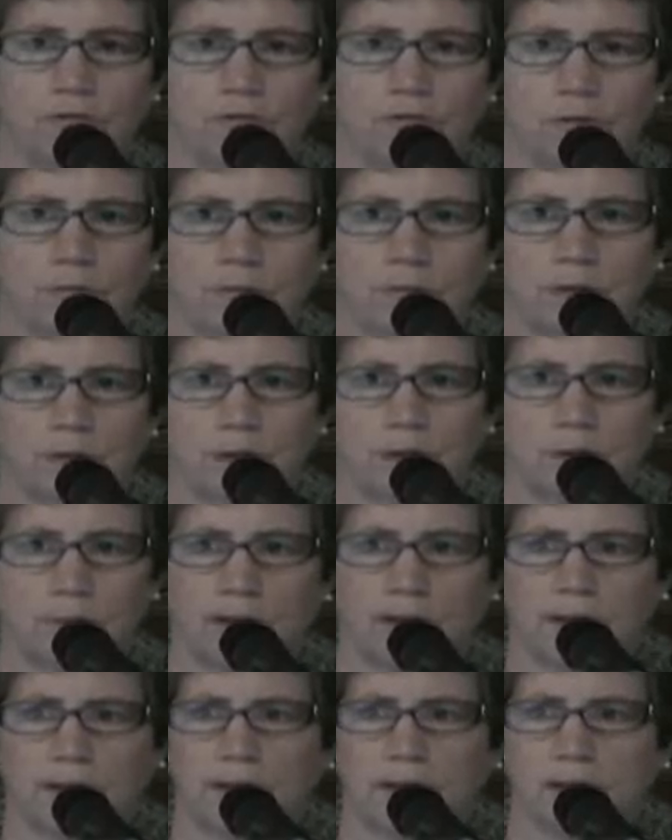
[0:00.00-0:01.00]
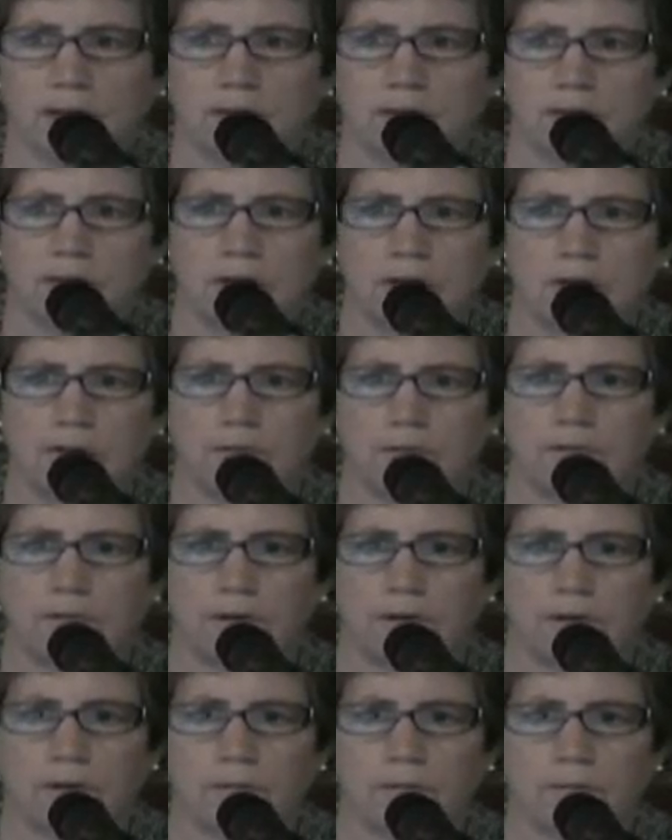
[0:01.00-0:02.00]
from the Himalayas that
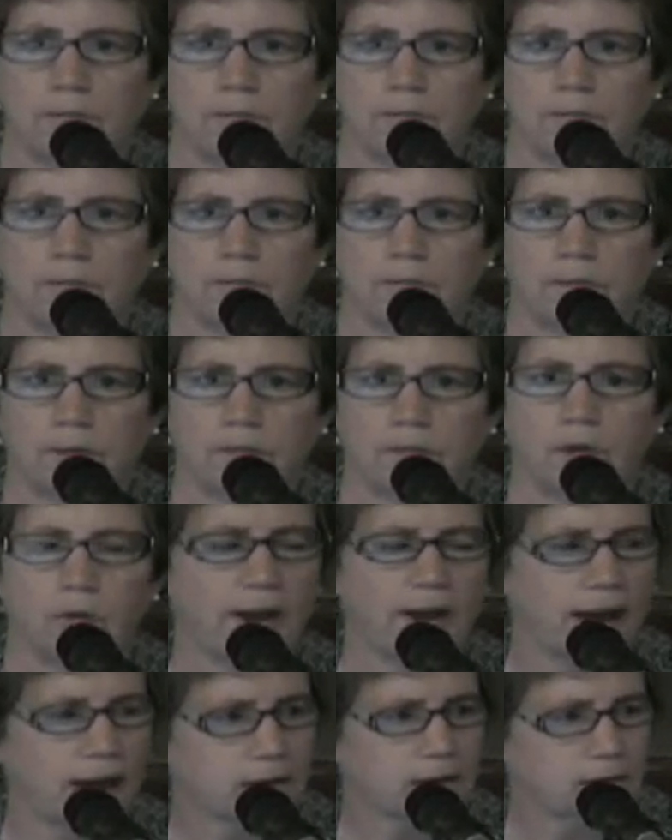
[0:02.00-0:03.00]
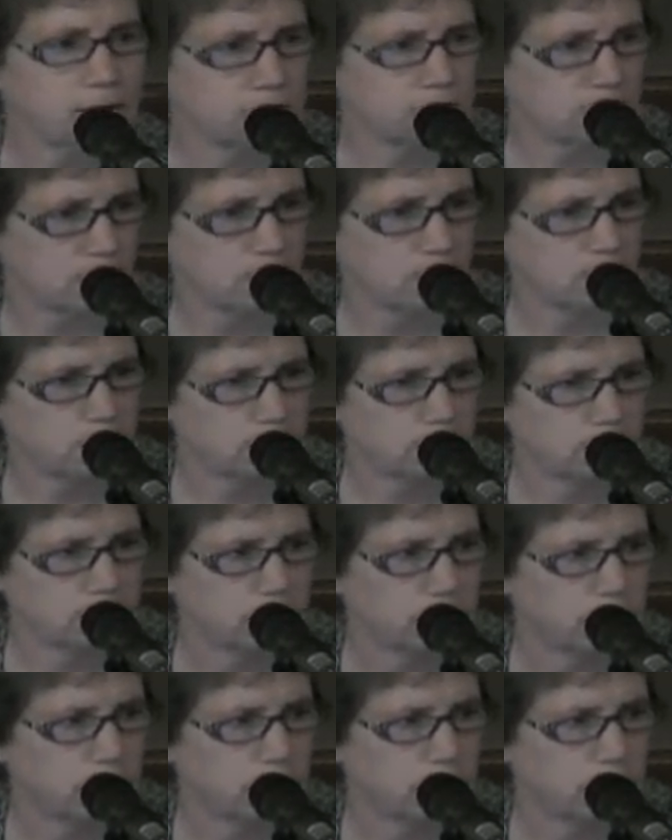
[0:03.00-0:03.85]
don't act the same here.